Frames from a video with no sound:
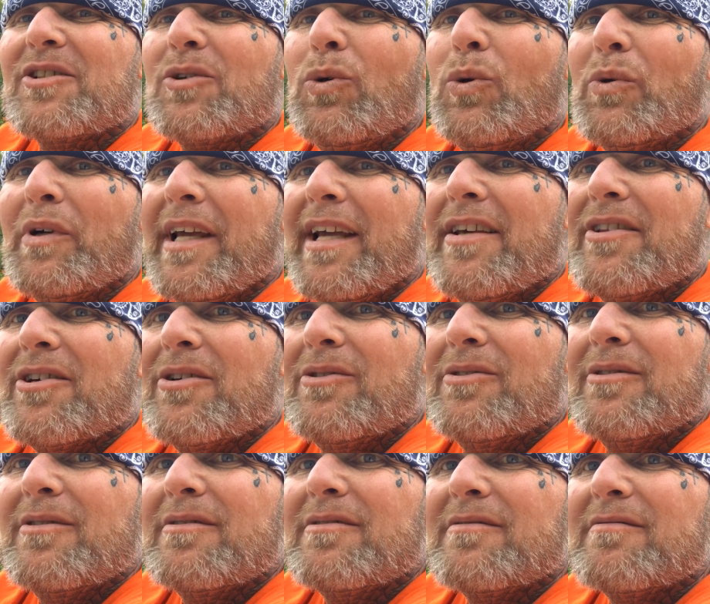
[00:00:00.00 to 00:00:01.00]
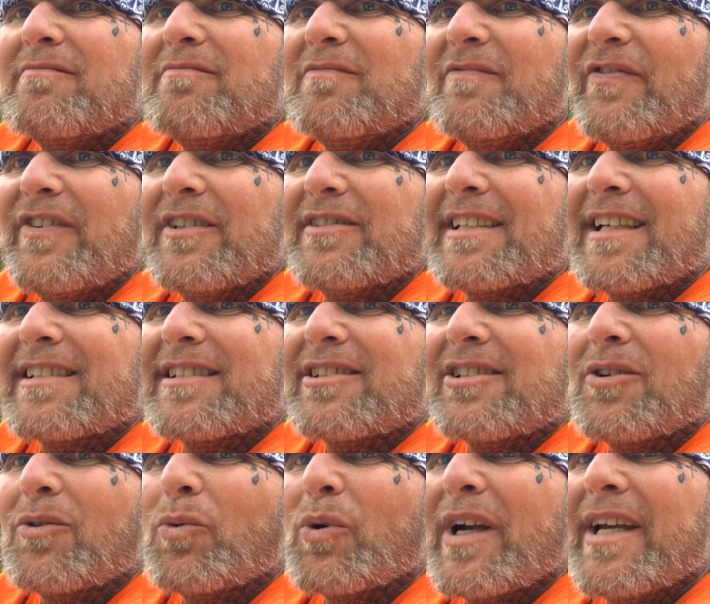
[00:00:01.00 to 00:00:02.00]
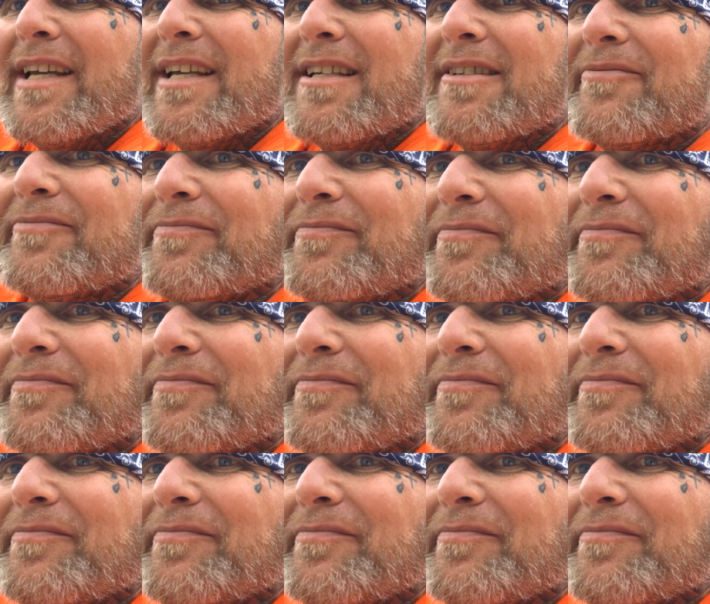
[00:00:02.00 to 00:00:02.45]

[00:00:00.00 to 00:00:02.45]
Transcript: cool day though. Feels like it's gonna rain.